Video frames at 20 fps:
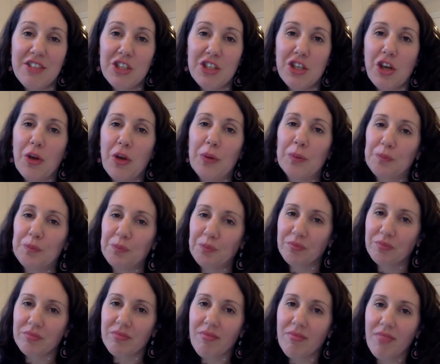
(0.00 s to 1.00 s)
So
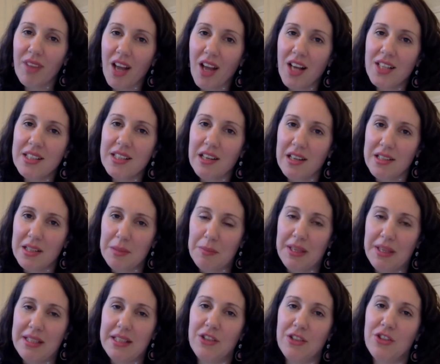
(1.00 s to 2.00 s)
I started
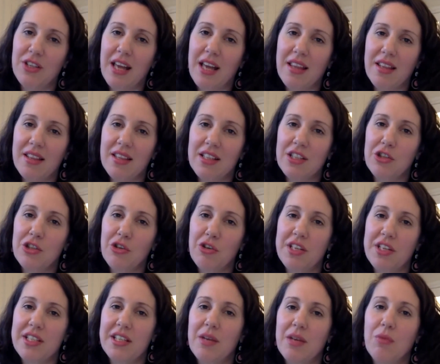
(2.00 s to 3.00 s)
piecing together these
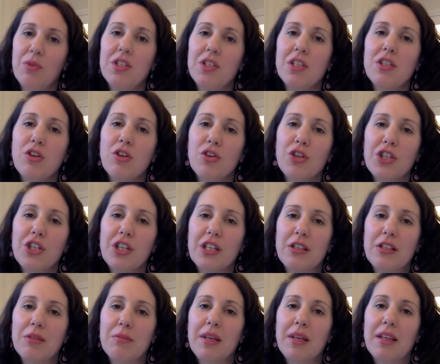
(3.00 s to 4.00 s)
stories, and it was astonishing
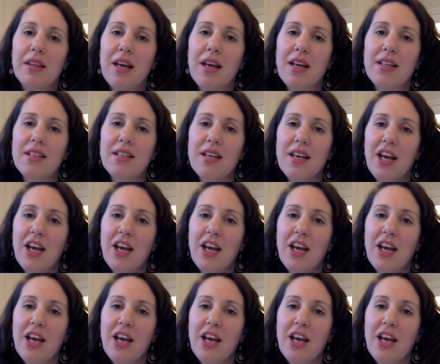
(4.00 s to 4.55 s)
to me that,